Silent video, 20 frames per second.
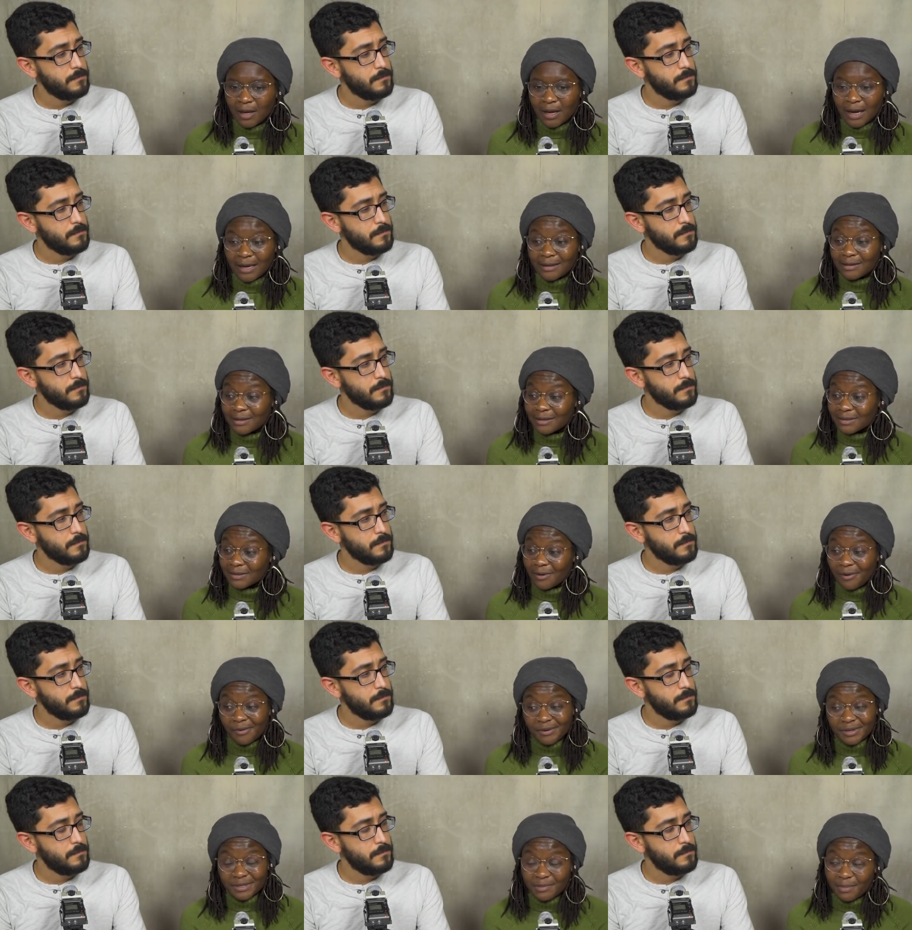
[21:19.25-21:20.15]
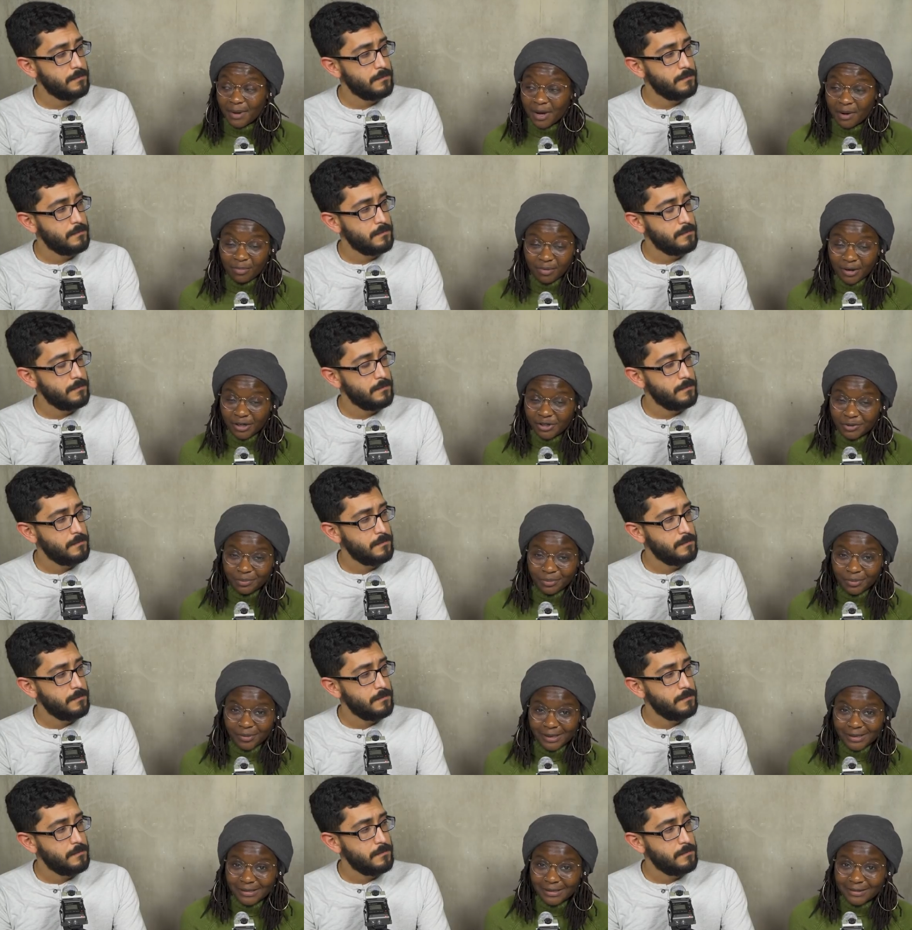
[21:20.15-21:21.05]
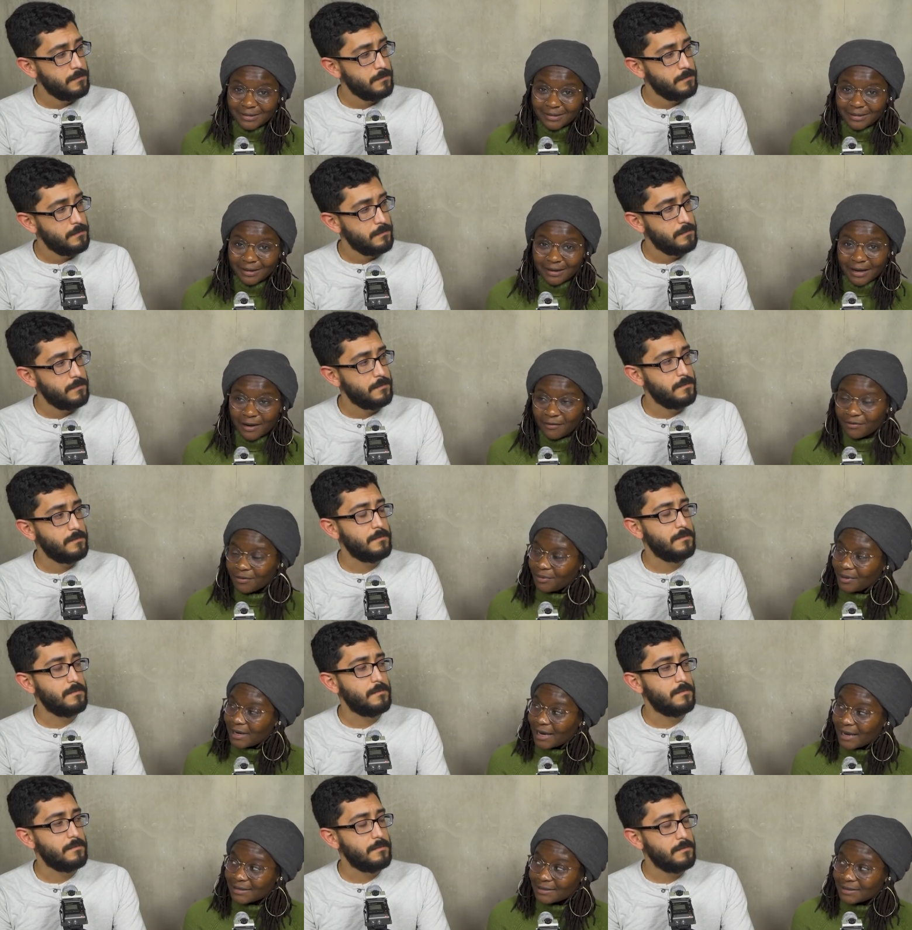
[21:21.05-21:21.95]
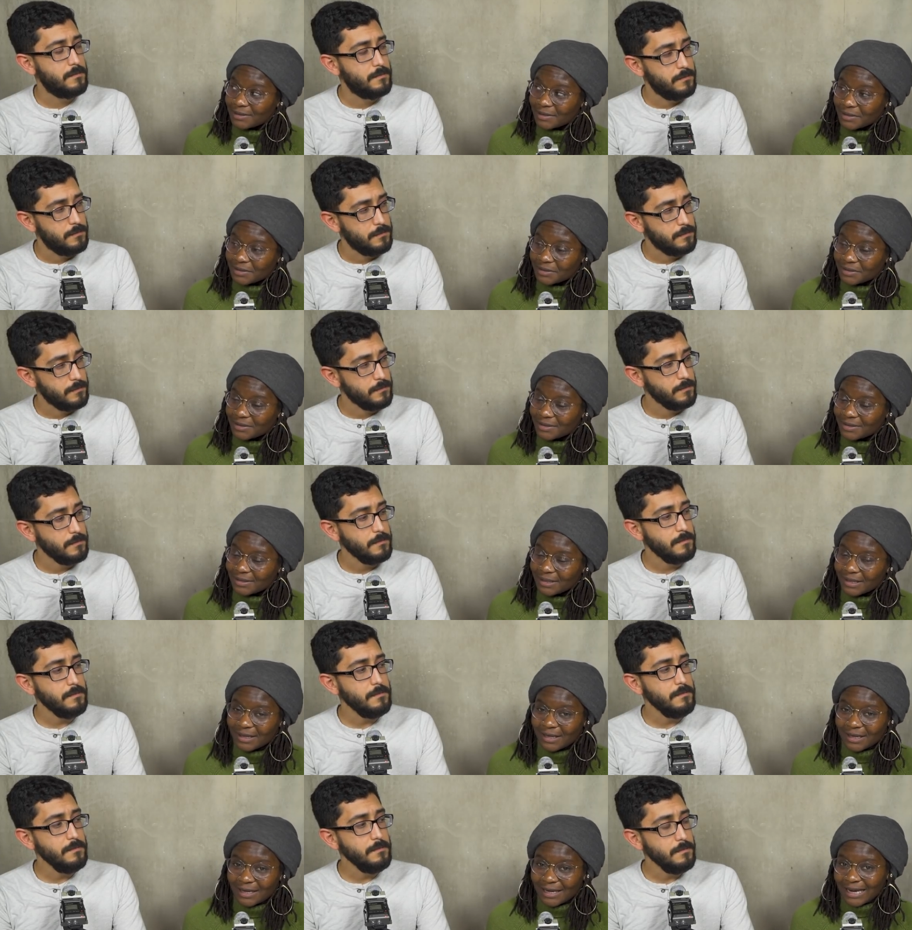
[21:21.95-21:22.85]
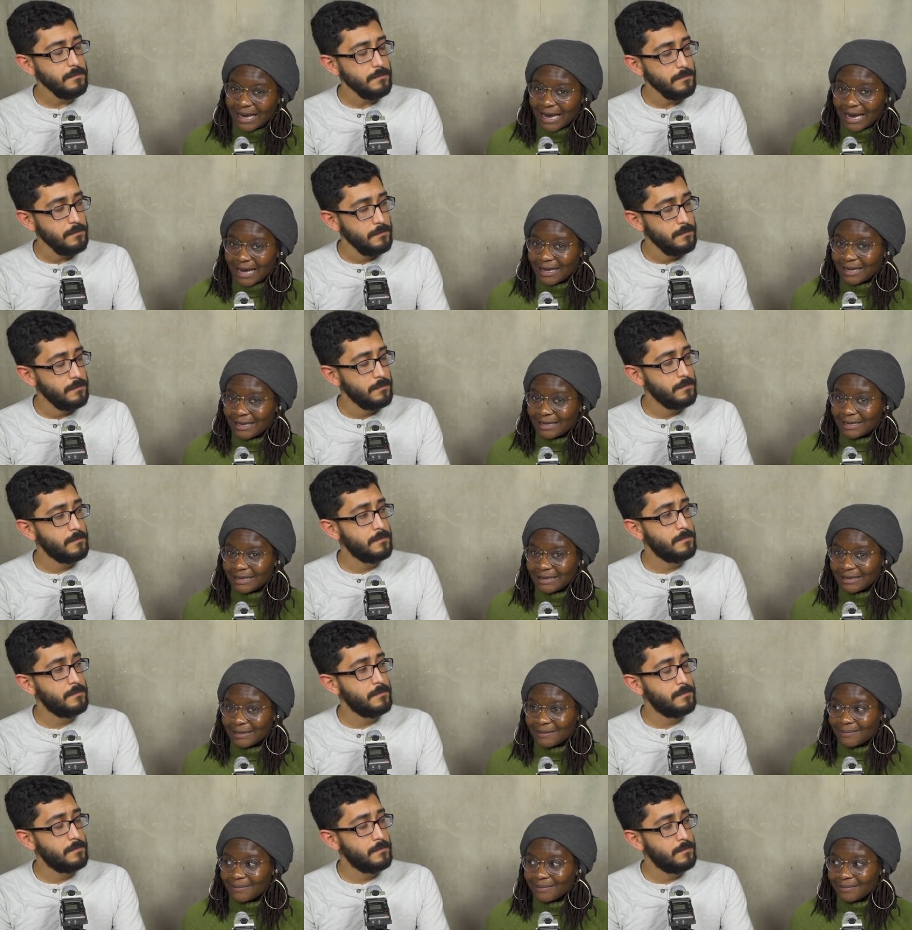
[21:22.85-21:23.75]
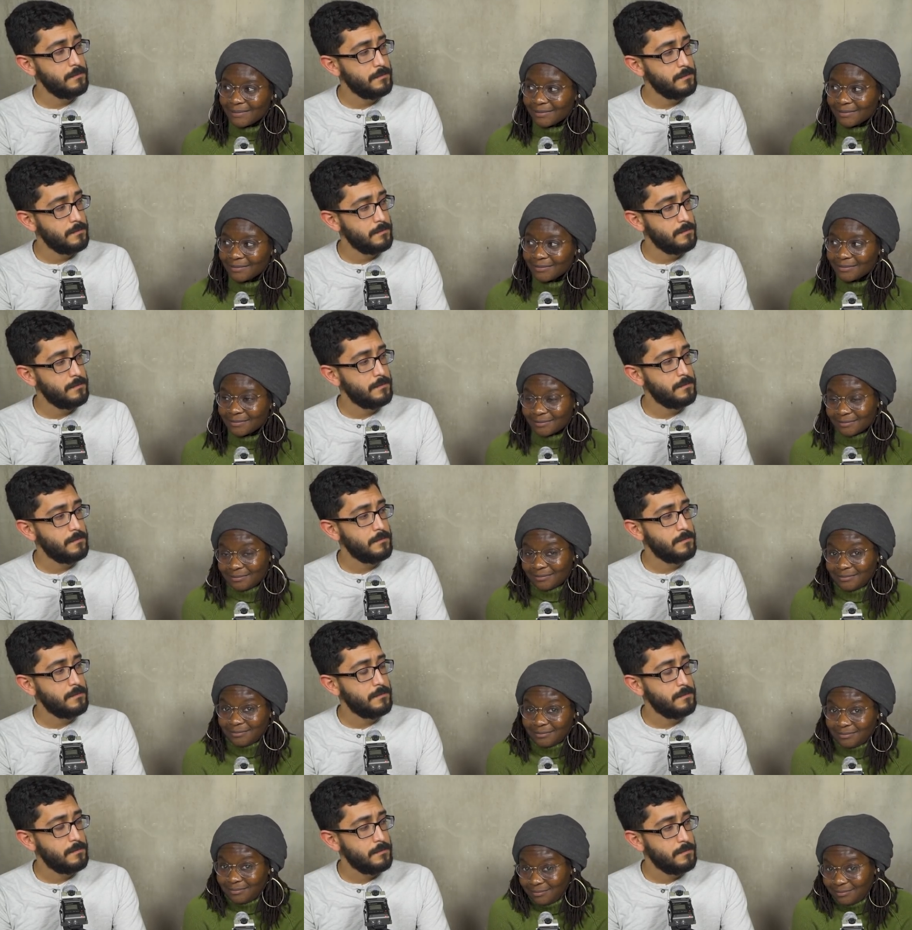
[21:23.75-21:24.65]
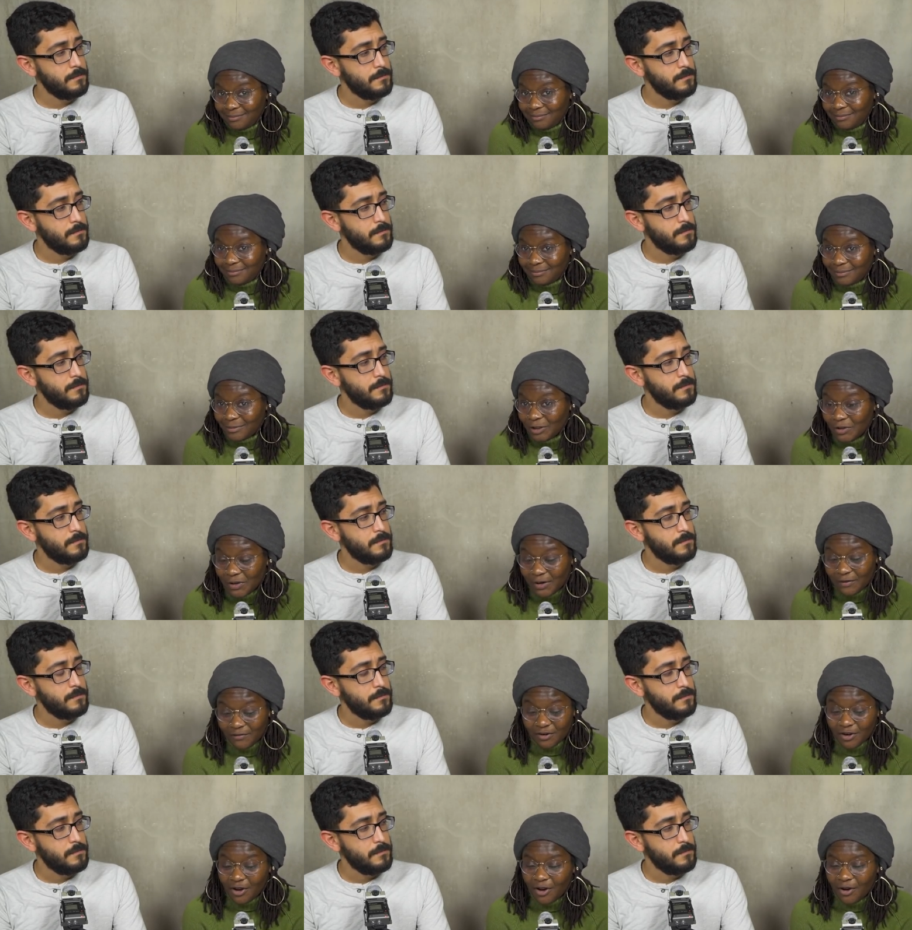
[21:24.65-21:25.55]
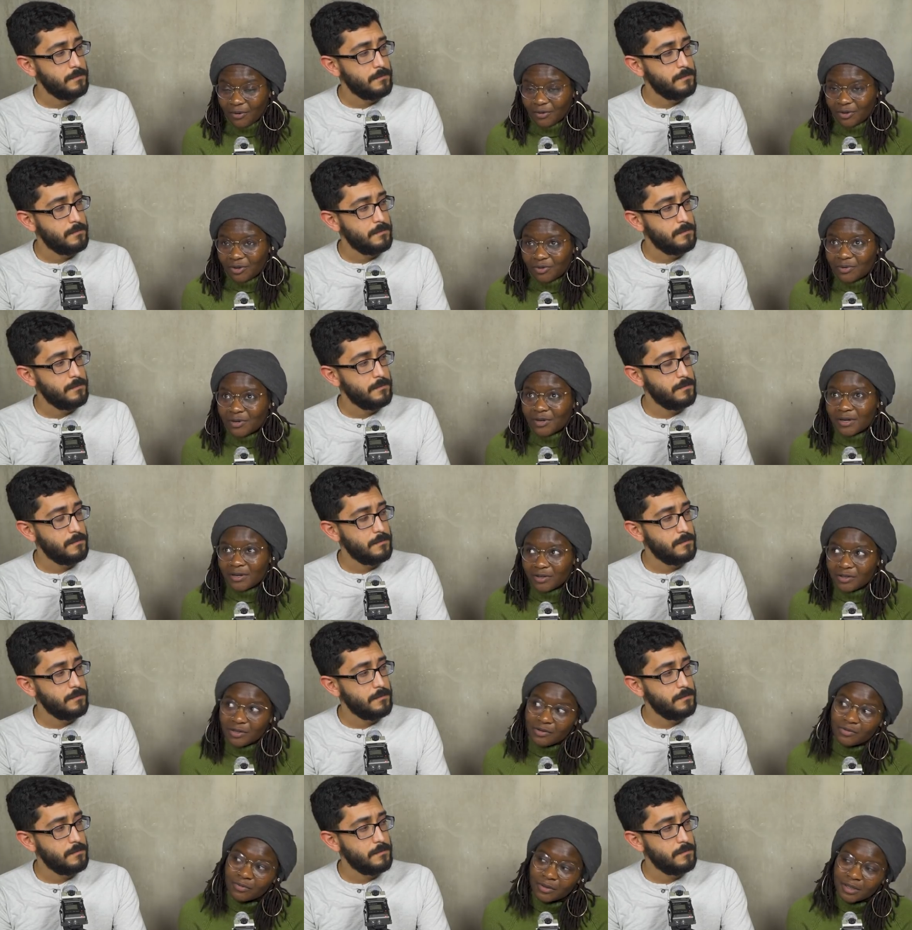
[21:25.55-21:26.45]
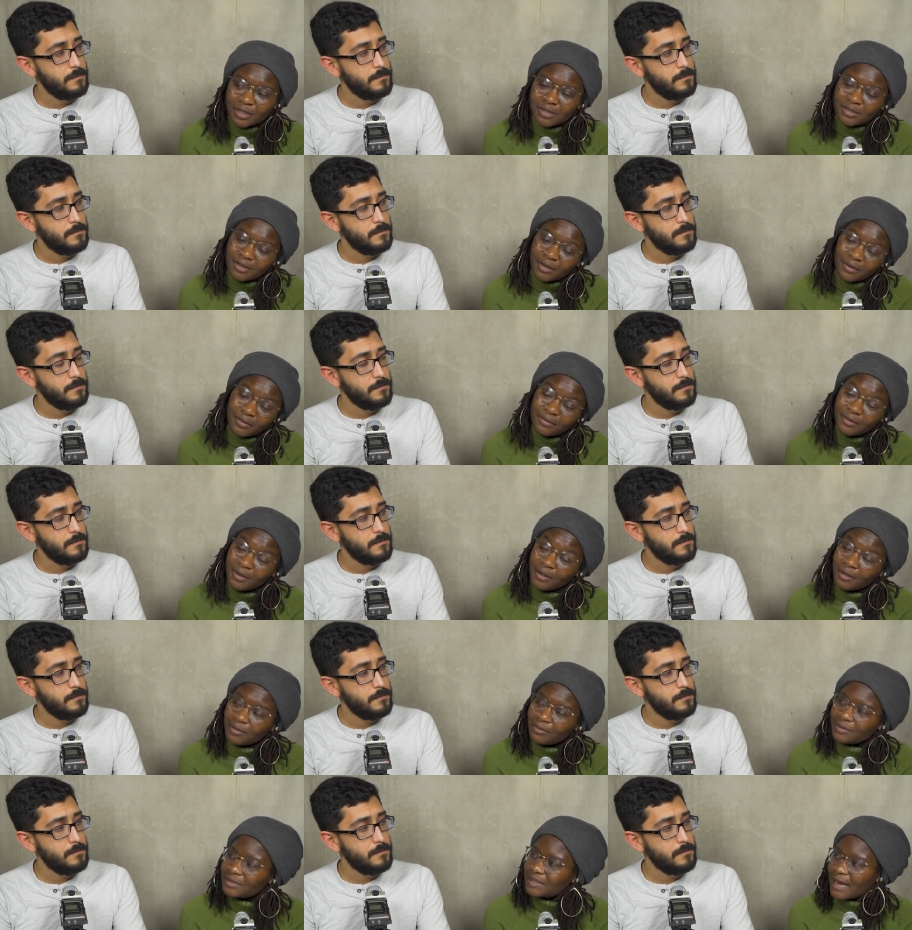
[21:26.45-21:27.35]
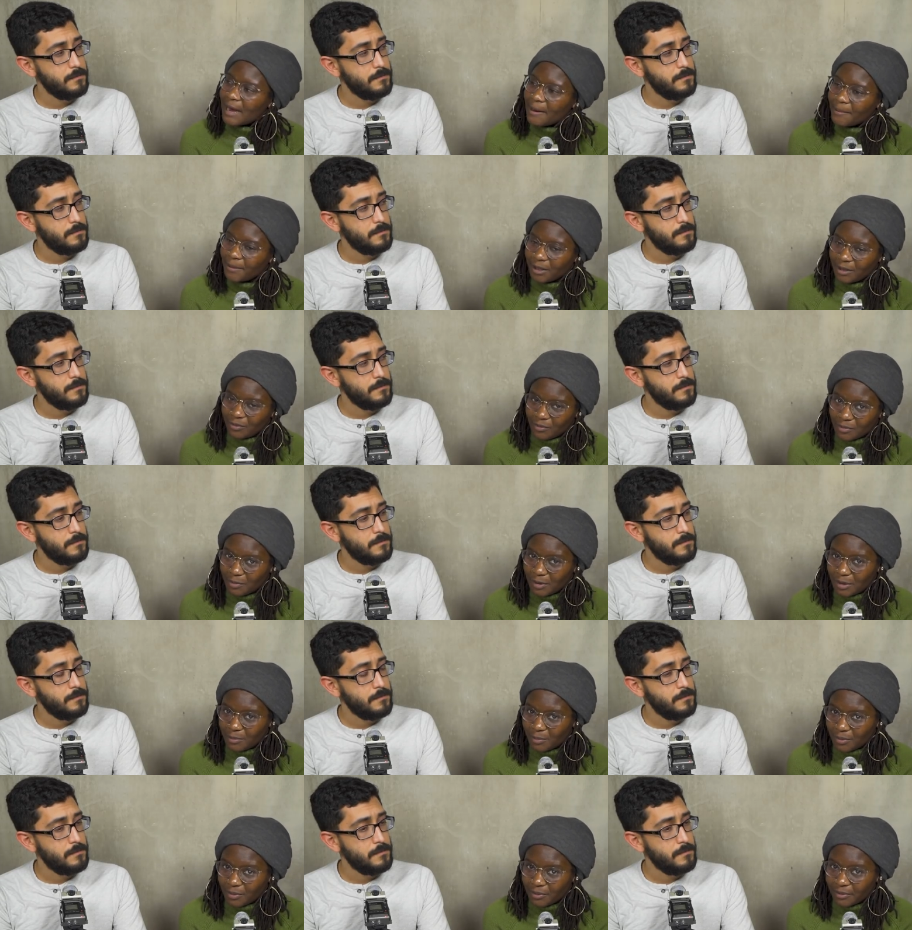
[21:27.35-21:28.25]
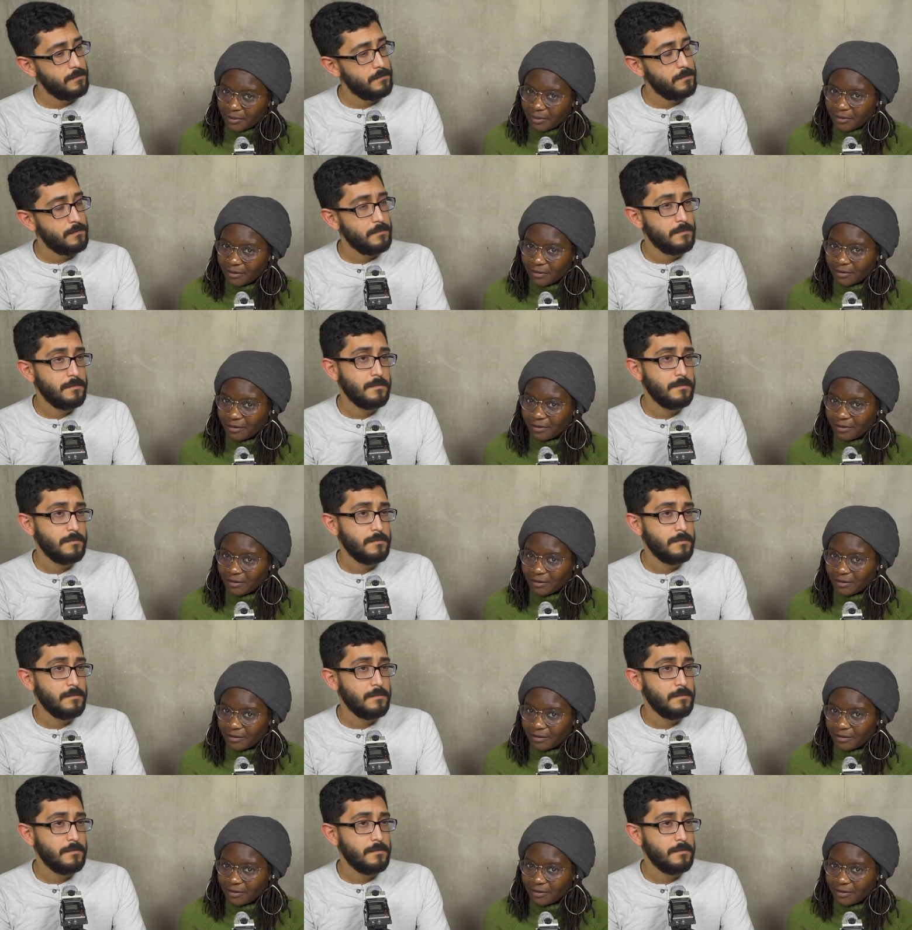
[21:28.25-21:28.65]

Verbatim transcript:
Speaker 1: I think it's always about pressure points. Like everyone has theirs, and you never know. You you really don't know what's happening with people